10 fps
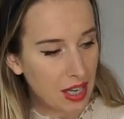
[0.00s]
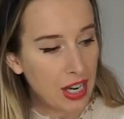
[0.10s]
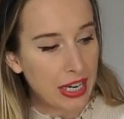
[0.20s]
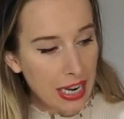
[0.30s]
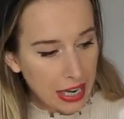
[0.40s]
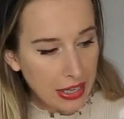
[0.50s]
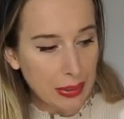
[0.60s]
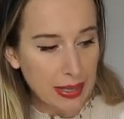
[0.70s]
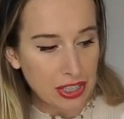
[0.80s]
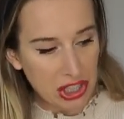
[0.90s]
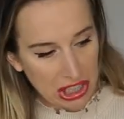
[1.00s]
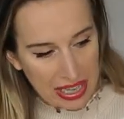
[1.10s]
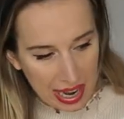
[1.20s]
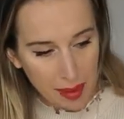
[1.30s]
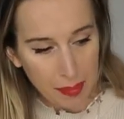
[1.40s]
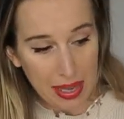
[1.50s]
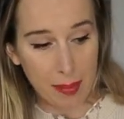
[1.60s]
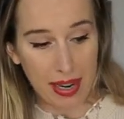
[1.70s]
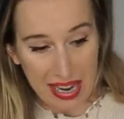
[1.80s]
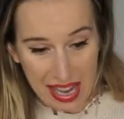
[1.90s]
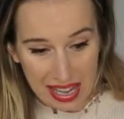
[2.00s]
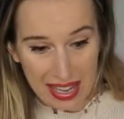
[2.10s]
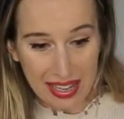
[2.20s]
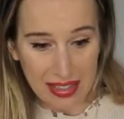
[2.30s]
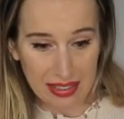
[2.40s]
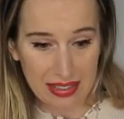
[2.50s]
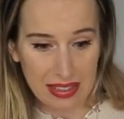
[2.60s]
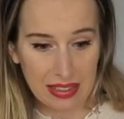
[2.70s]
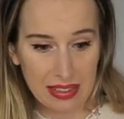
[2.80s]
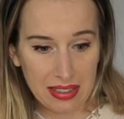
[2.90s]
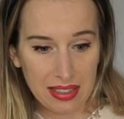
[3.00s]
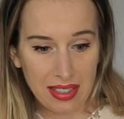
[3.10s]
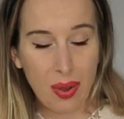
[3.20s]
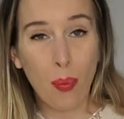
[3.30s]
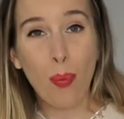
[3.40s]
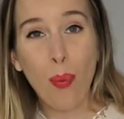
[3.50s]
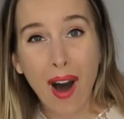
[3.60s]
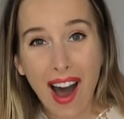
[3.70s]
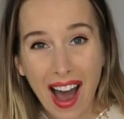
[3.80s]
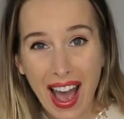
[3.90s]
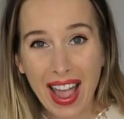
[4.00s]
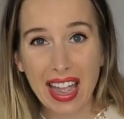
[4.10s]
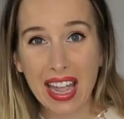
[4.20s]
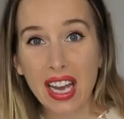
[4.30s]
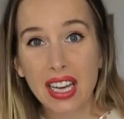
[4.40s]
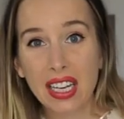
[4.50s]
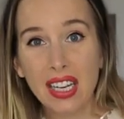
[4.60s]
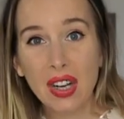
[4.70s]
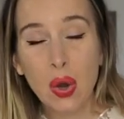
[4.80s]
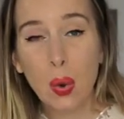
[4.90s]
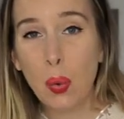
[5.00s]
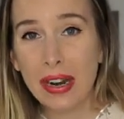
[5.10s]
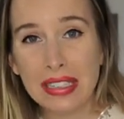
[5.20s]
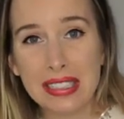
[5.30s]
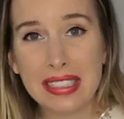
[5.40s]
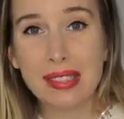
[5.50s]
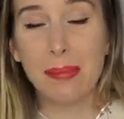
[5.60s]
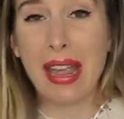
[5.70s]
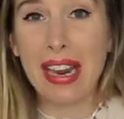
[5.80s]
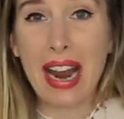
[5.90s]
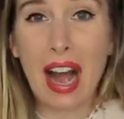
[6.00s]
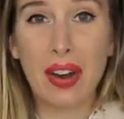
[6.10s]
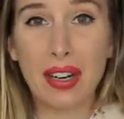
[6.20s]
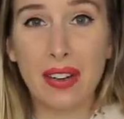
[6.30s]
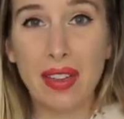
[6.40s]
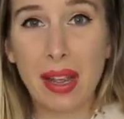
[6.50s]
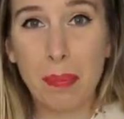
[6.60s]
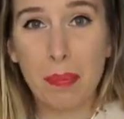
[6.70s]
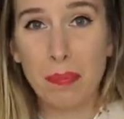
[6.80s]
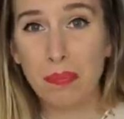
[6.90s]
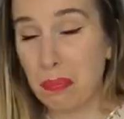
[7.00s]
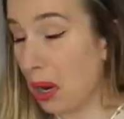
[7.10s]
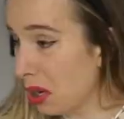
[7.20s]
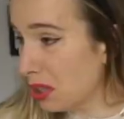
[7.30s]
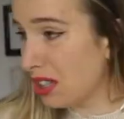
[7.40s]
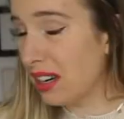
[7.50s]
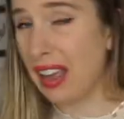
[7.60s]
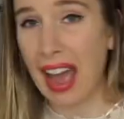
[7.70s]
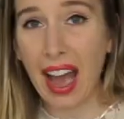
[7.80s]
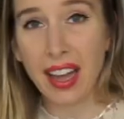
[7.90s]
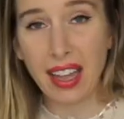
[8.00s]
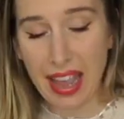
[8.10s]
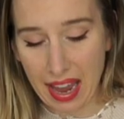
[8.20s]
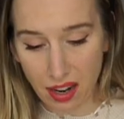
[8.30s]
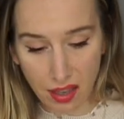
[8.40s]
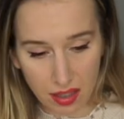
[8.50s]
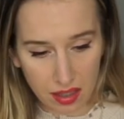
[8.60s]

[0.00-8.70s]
No, it should not be, but it is. Why? What is this made out of? Like, Persian cat here.